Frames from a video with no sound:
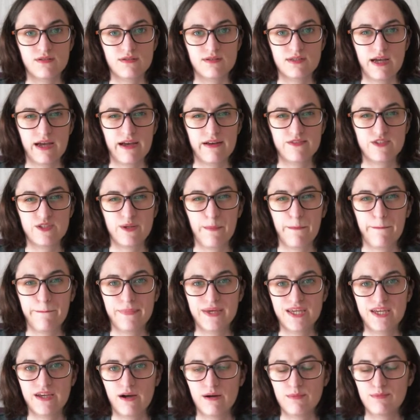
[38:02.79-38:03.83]
I have some
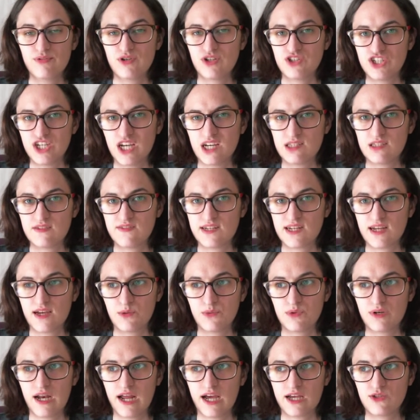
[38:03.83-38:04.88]
bigger projects that I
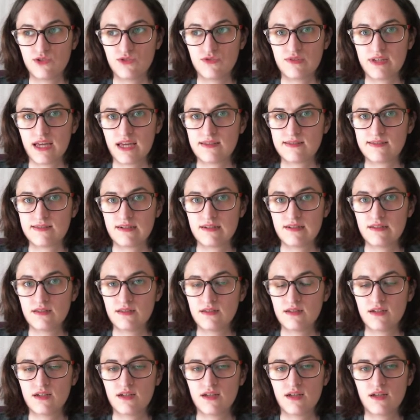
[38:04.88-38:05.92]
would like to cast on,
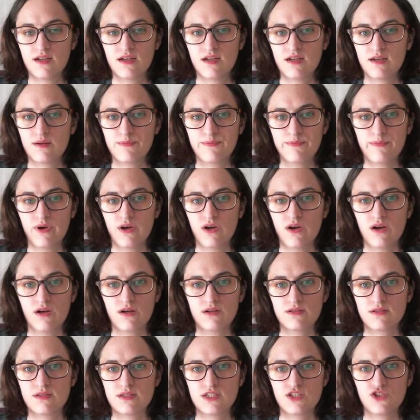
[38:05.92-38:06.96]

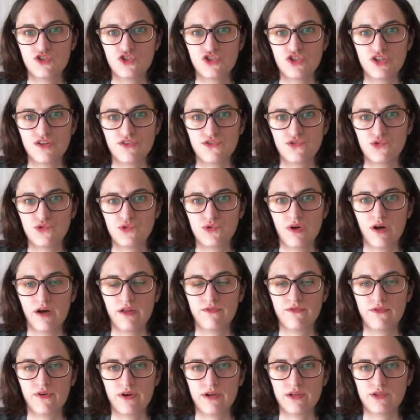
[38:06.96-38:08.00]
but it's just too hot
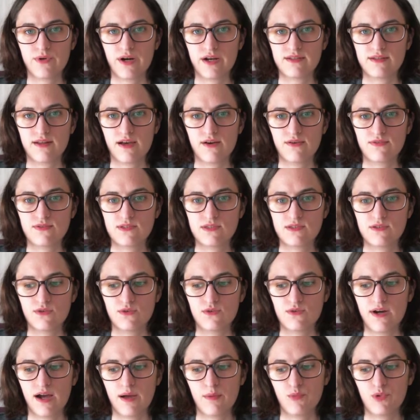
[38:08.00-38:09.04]
for it right now,
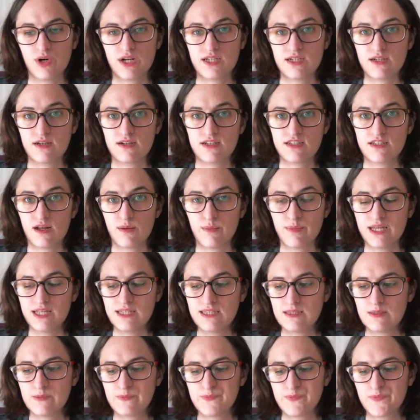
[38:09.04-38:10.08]
so I'm waiting a little bit.
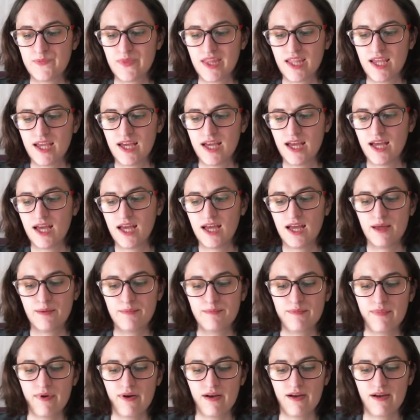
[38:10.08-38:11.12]

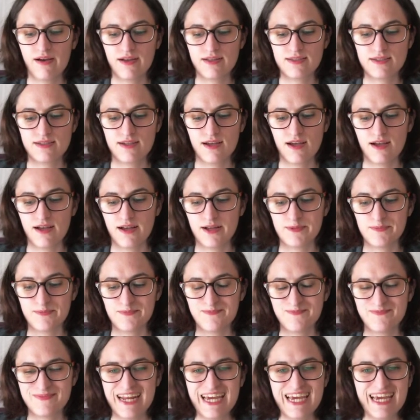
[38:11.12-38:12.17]
But
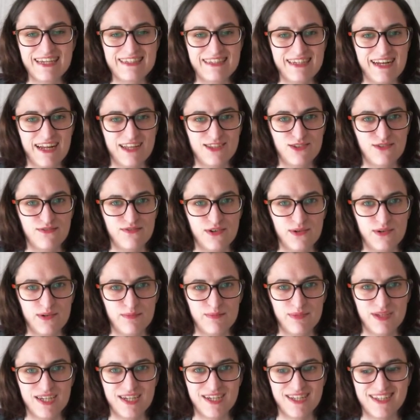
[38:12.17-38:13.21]
like I said at the very
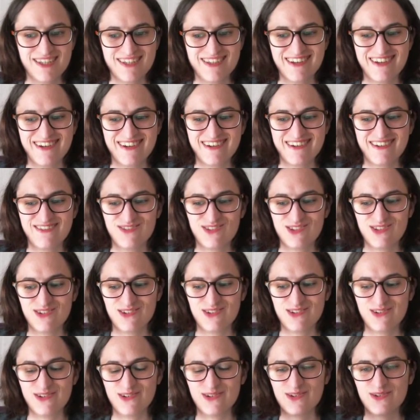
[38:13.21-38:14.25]
beginning of
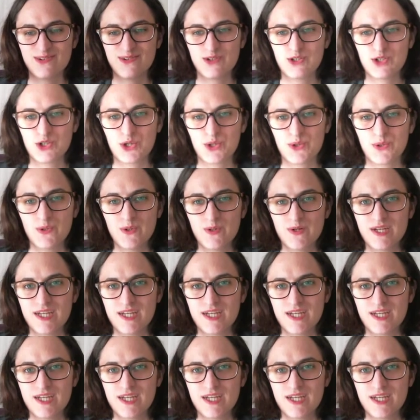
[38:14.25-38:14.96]
the show,